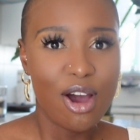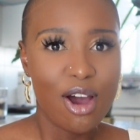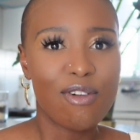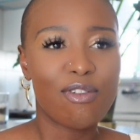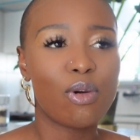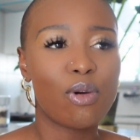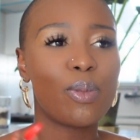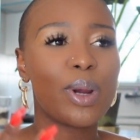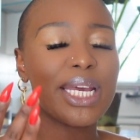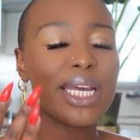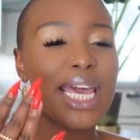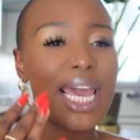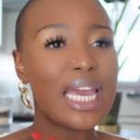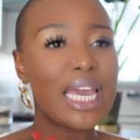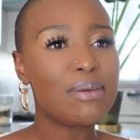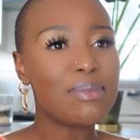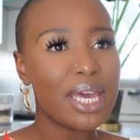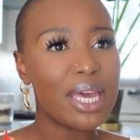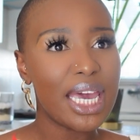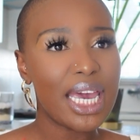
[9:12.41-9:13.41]
From when I
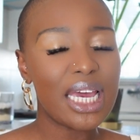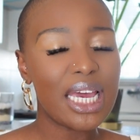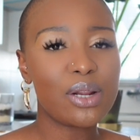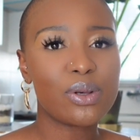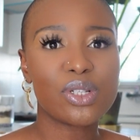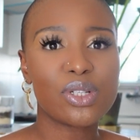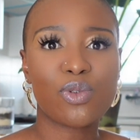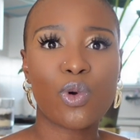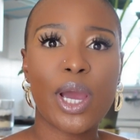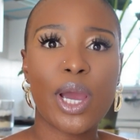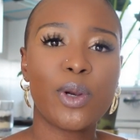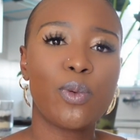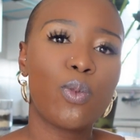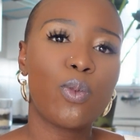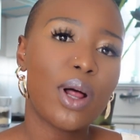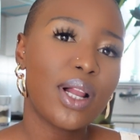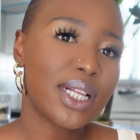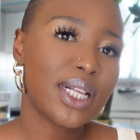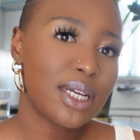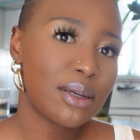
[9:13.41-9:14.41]
came in, he was quite
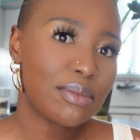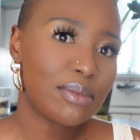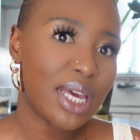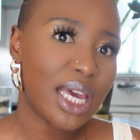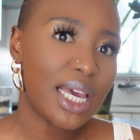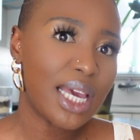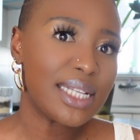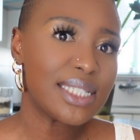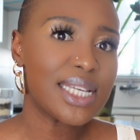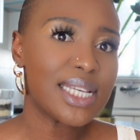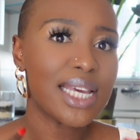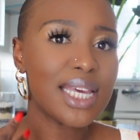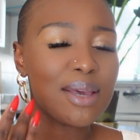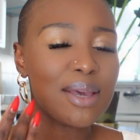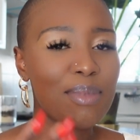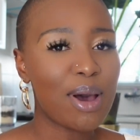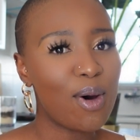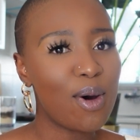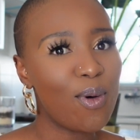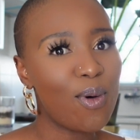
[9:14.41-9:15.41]
welcoming, taking
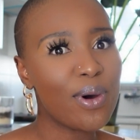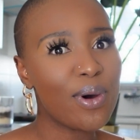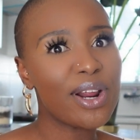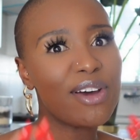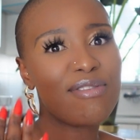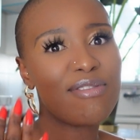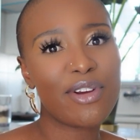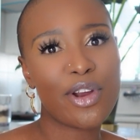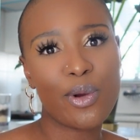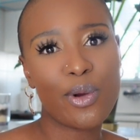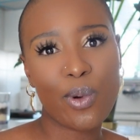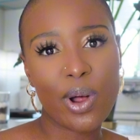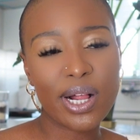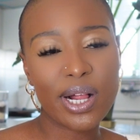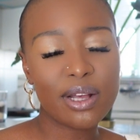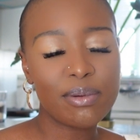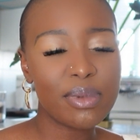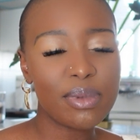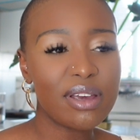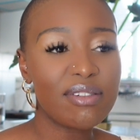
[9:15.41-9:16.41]
my order, very
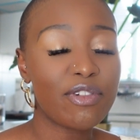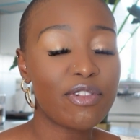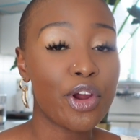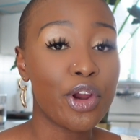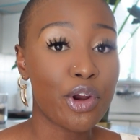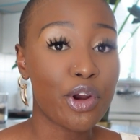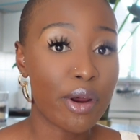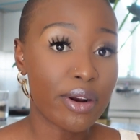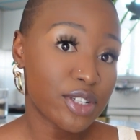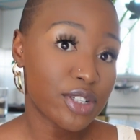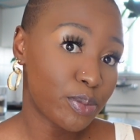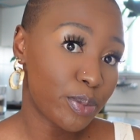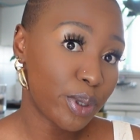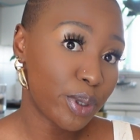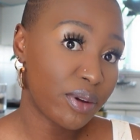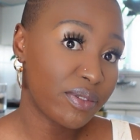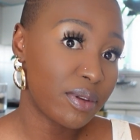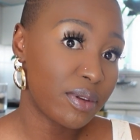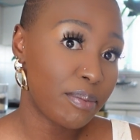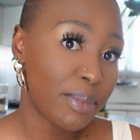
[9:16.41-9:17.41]
welcoming, very knowledgeable
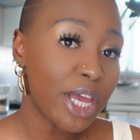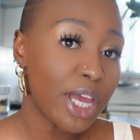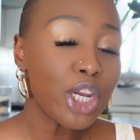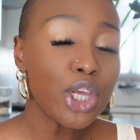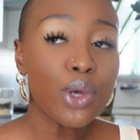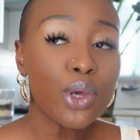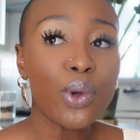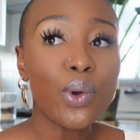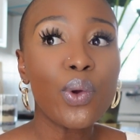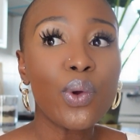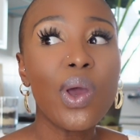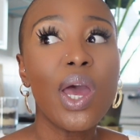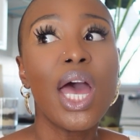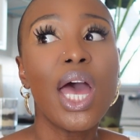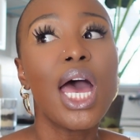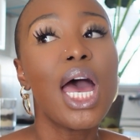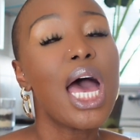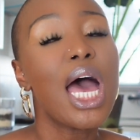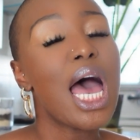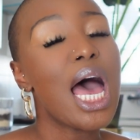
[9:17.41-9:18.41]
of the menu,
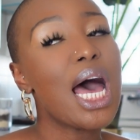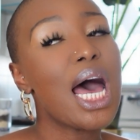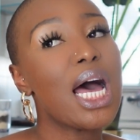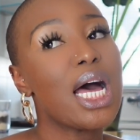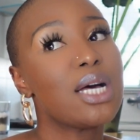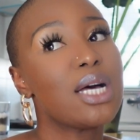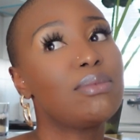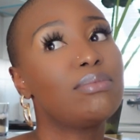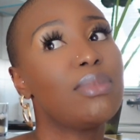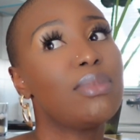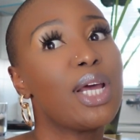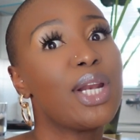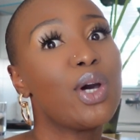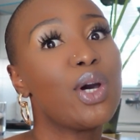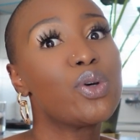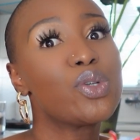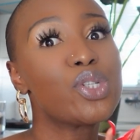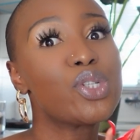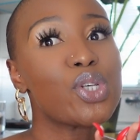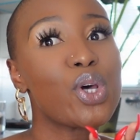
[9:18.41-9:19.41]
and
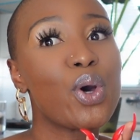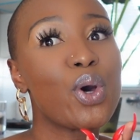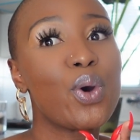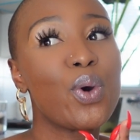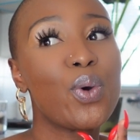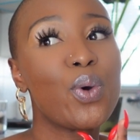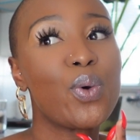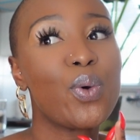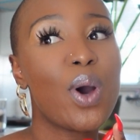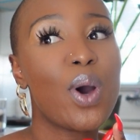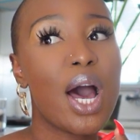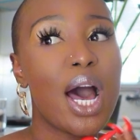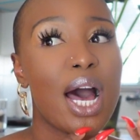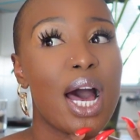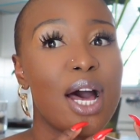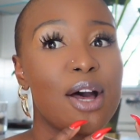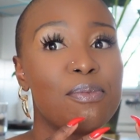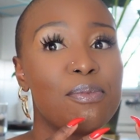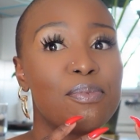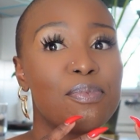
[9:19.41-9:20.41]
also
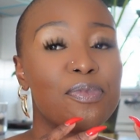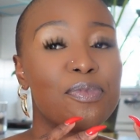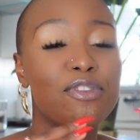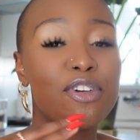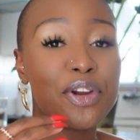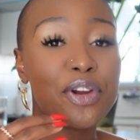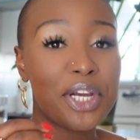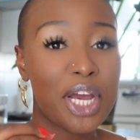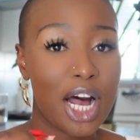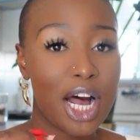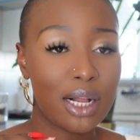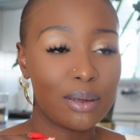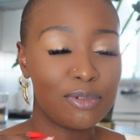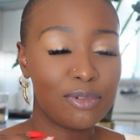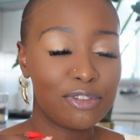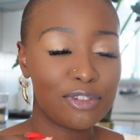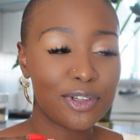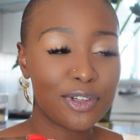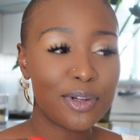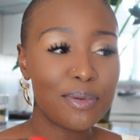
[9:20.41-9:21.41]
very
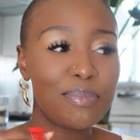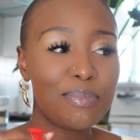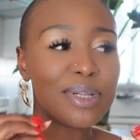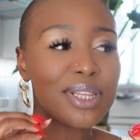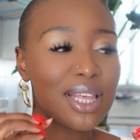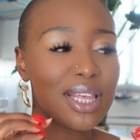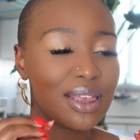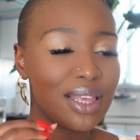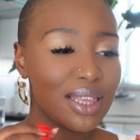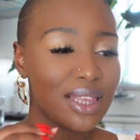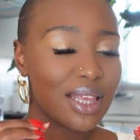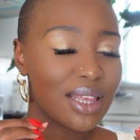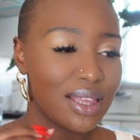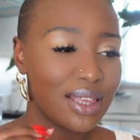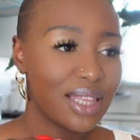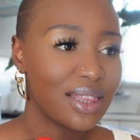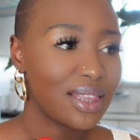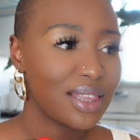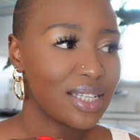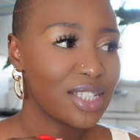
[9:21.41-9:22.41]
helpful. But the thing
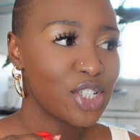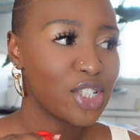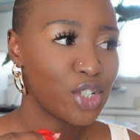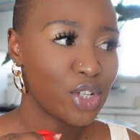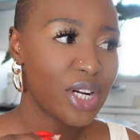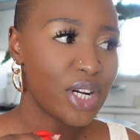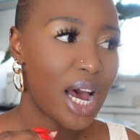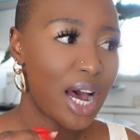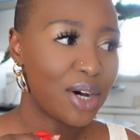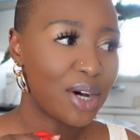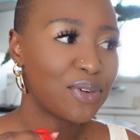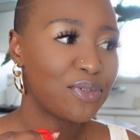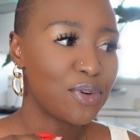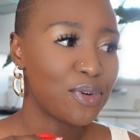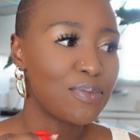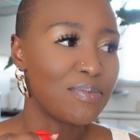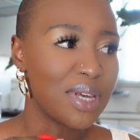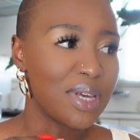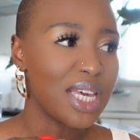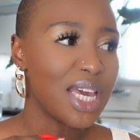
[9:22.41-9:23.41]
that stood out for
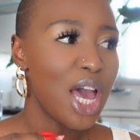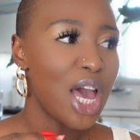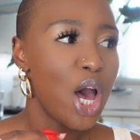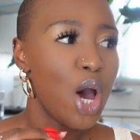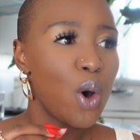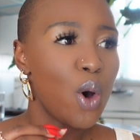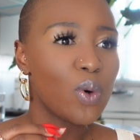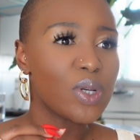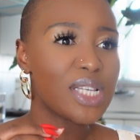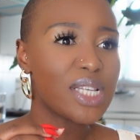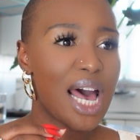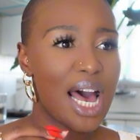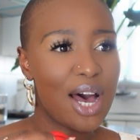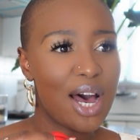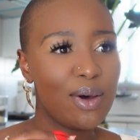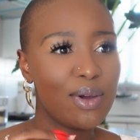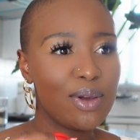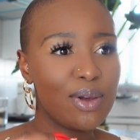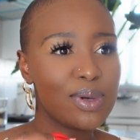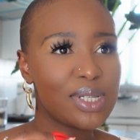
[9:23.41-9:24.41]
me was
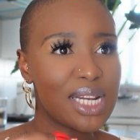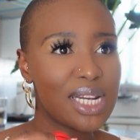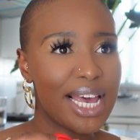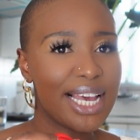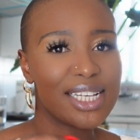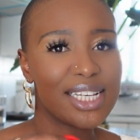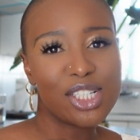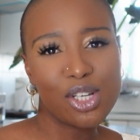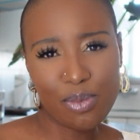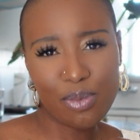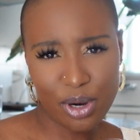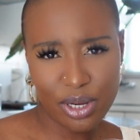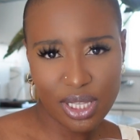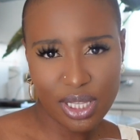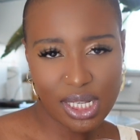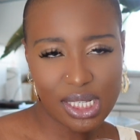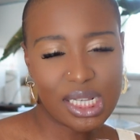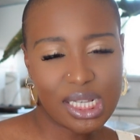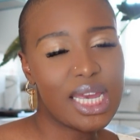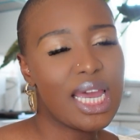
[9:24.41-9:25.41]
how he was like, "Is your
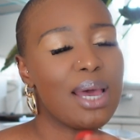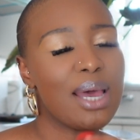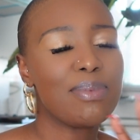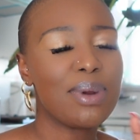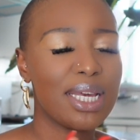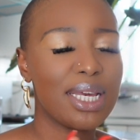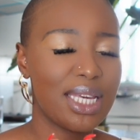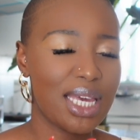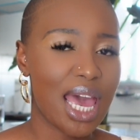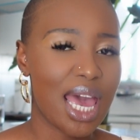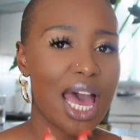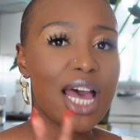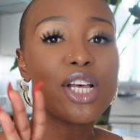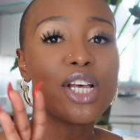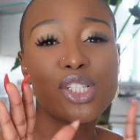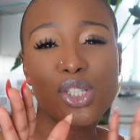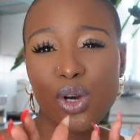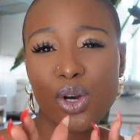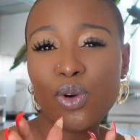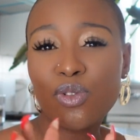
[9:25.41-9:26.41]
birthday today?" I'm like, "Yeah."
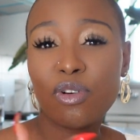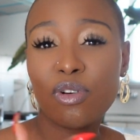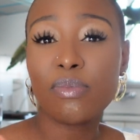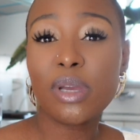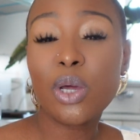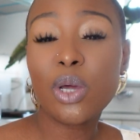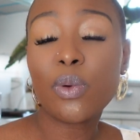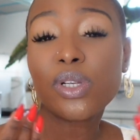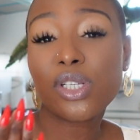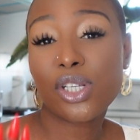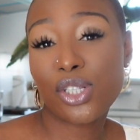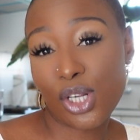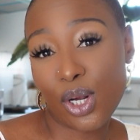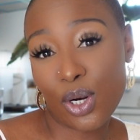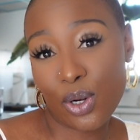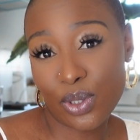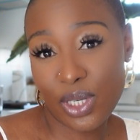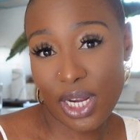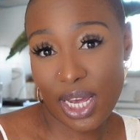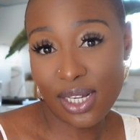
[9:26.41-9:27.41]
So for me, it was a
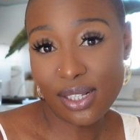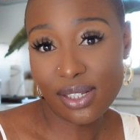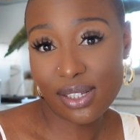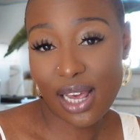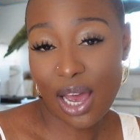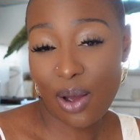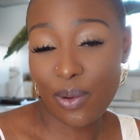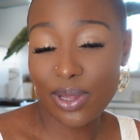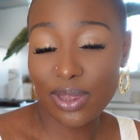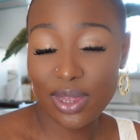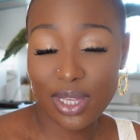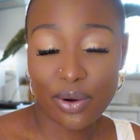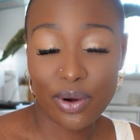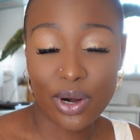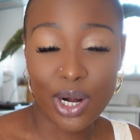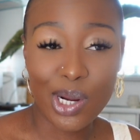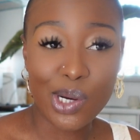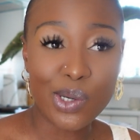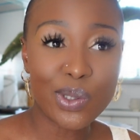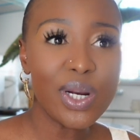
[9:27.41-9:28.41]
solo date. I went there
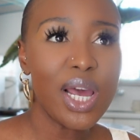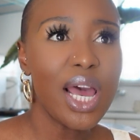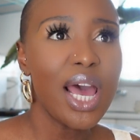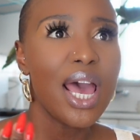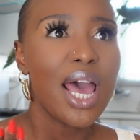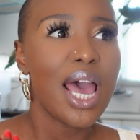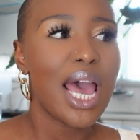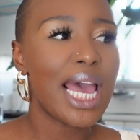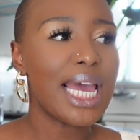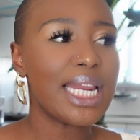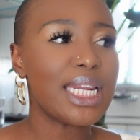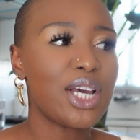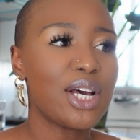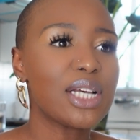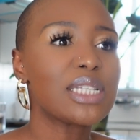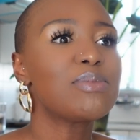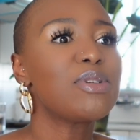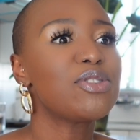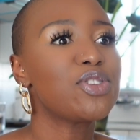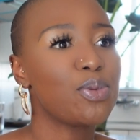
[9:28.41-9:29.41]
alone, and he
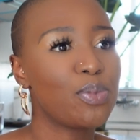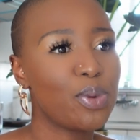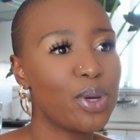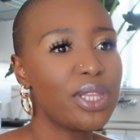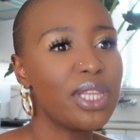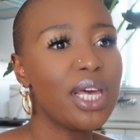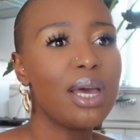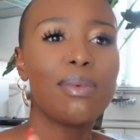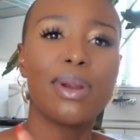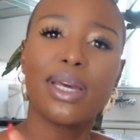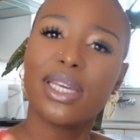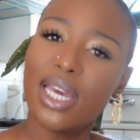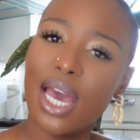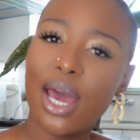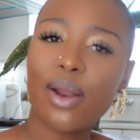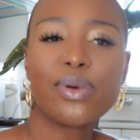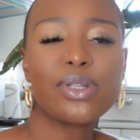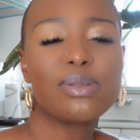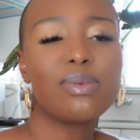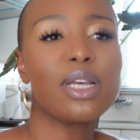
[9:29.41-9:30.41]
asked me, "Is your birthday?" I'm like, "Yeah,
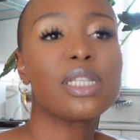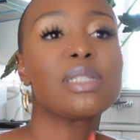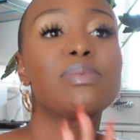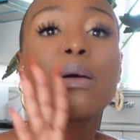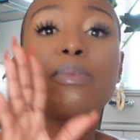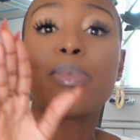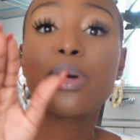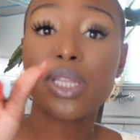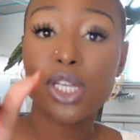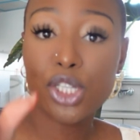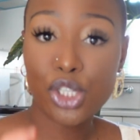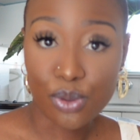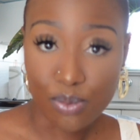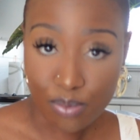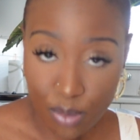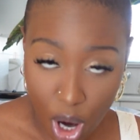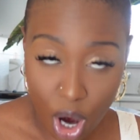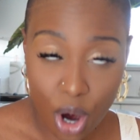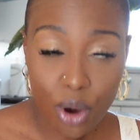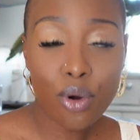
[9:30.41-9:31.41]
it's my birthday
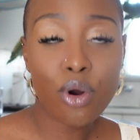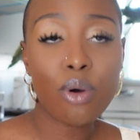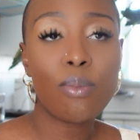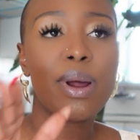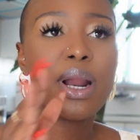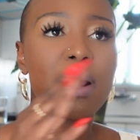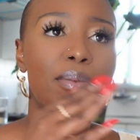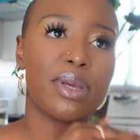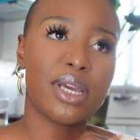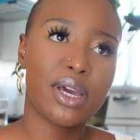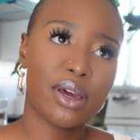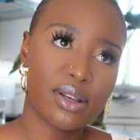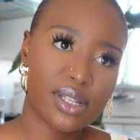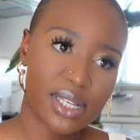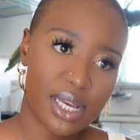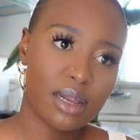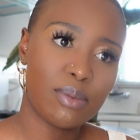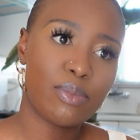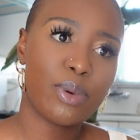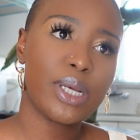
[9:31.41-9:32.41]
tomorrow, but I'm here to
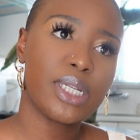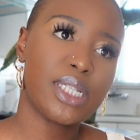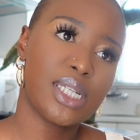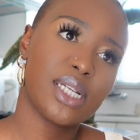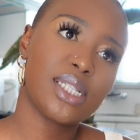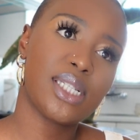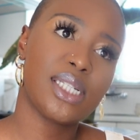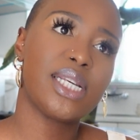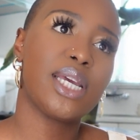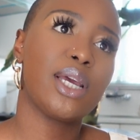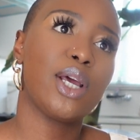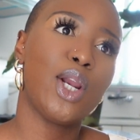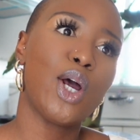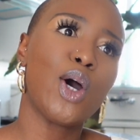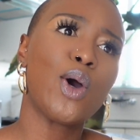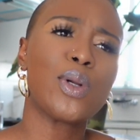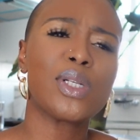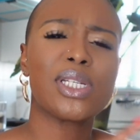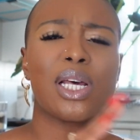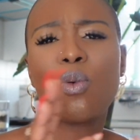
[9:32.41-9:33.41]
celebrate here today
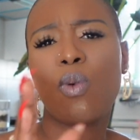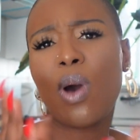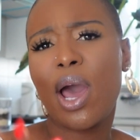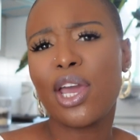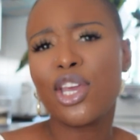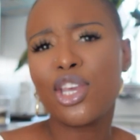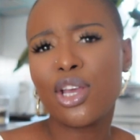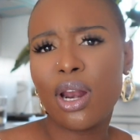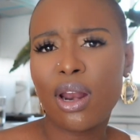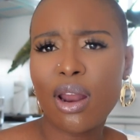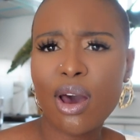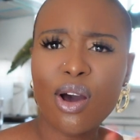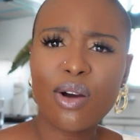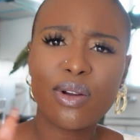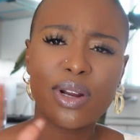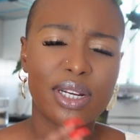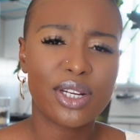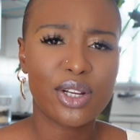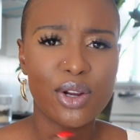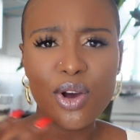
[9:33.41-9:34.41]
alone." It's like, "Why are you alone?"
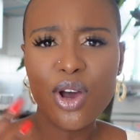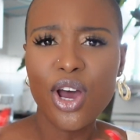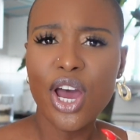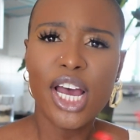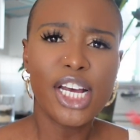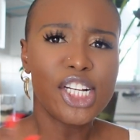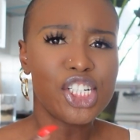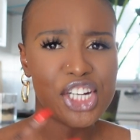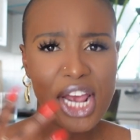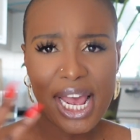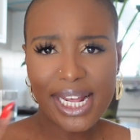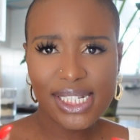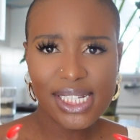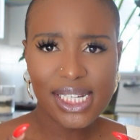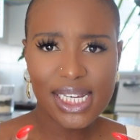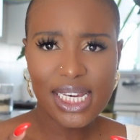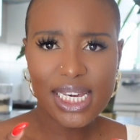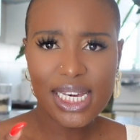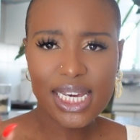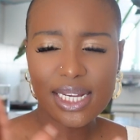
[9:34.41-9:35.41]
And
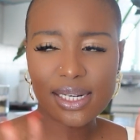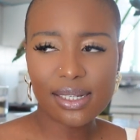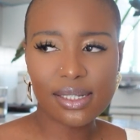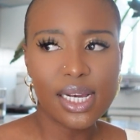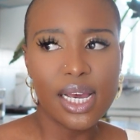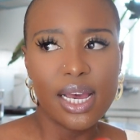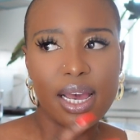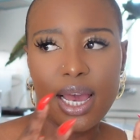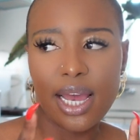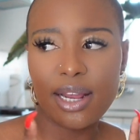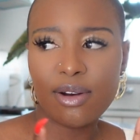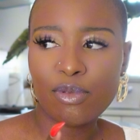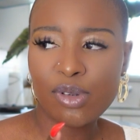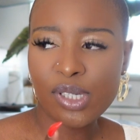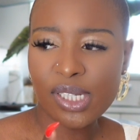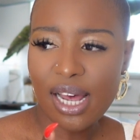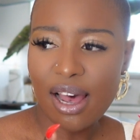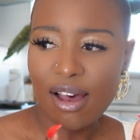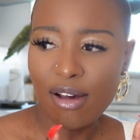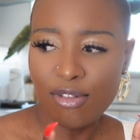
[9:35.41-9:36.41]
chatty and
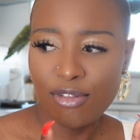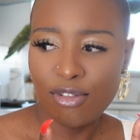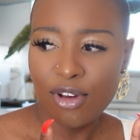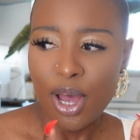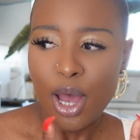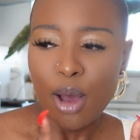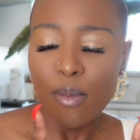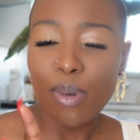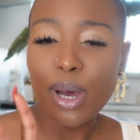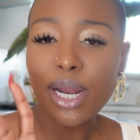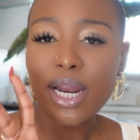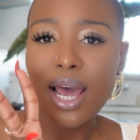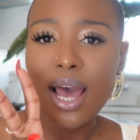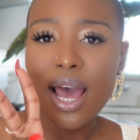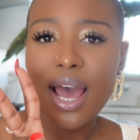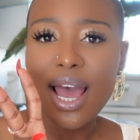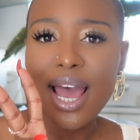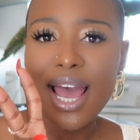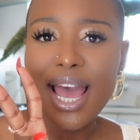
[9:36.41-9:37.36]
stuff. But